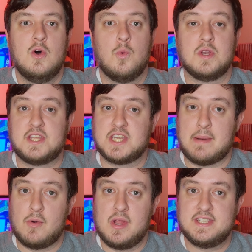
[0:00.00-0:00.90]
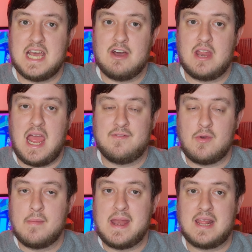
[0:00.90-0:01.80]
Once the timer runs out, every
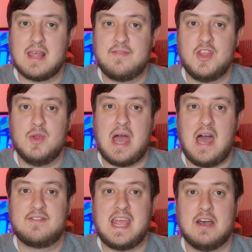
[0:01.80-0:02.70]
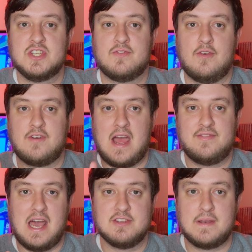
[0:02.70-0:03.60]
remaining life that you have counts for
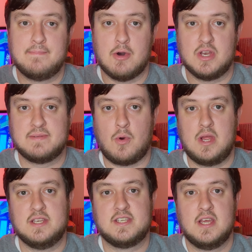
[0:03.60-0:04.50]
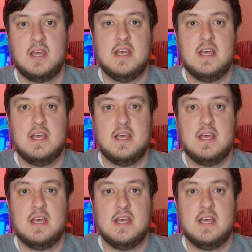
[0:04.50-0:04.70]
5,000 bonus points.